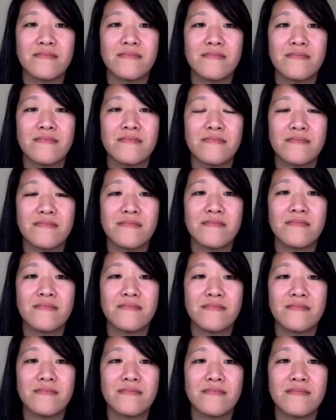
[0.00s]

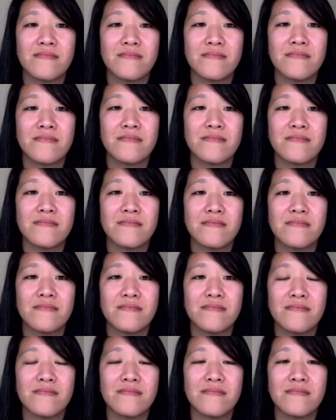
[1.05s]

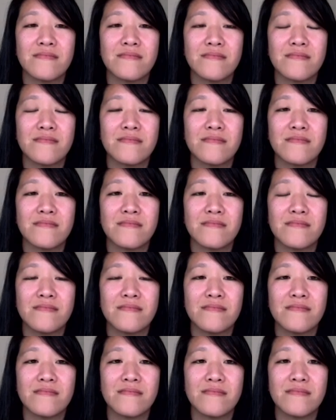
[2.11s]

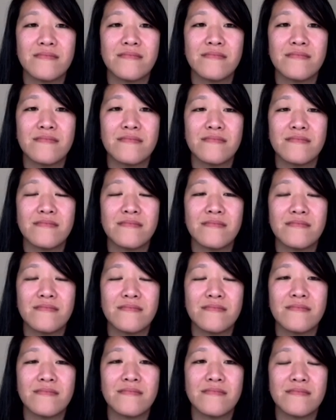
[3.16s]

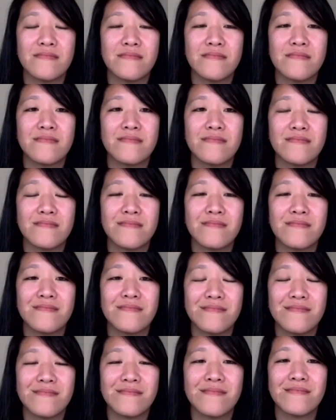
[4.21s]

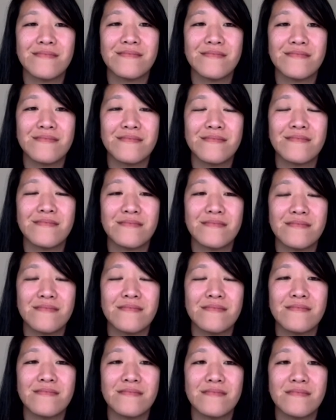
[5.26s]

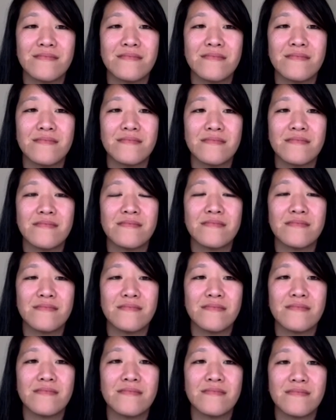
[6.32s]

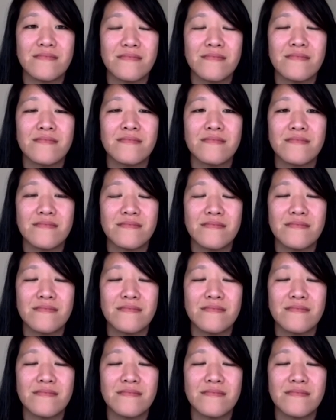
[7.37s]
(not speaking)